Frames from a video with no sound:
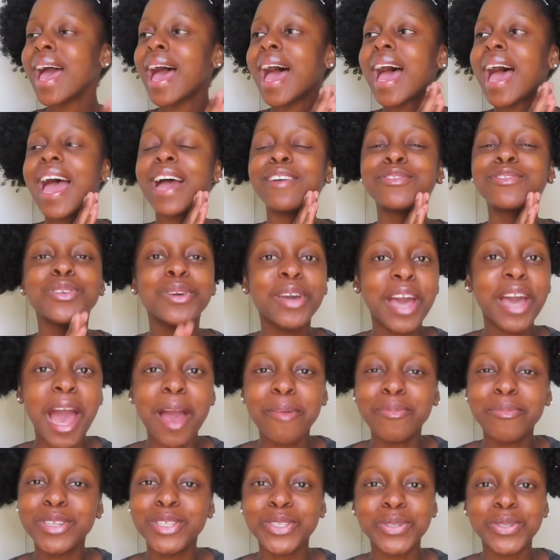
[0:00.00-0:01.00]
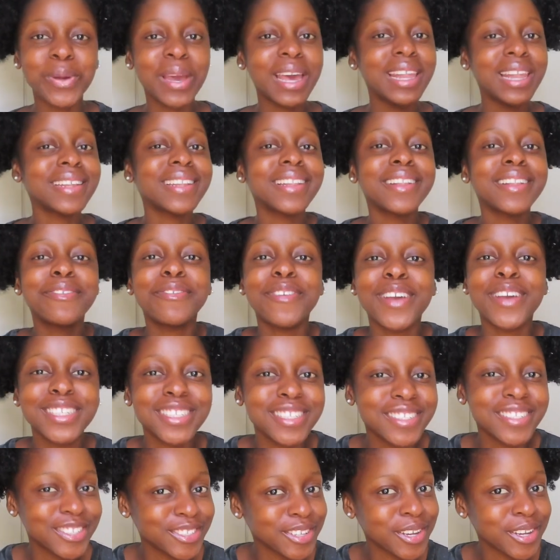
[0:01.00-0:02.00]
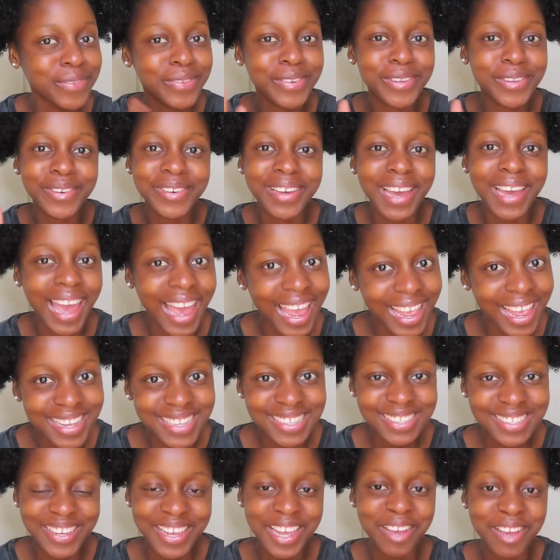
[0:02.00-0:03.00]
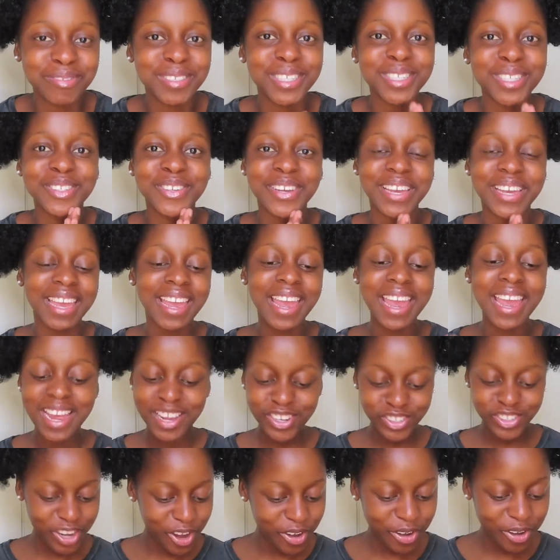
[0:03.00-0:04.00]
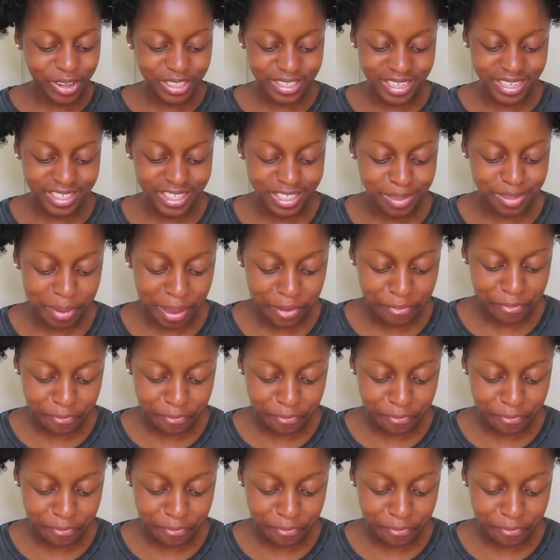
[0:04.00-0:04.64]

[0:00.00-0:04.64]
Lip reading: I have to come and do a little fashion show for you guys. Okay, I'm just joking. Trend hauls are just my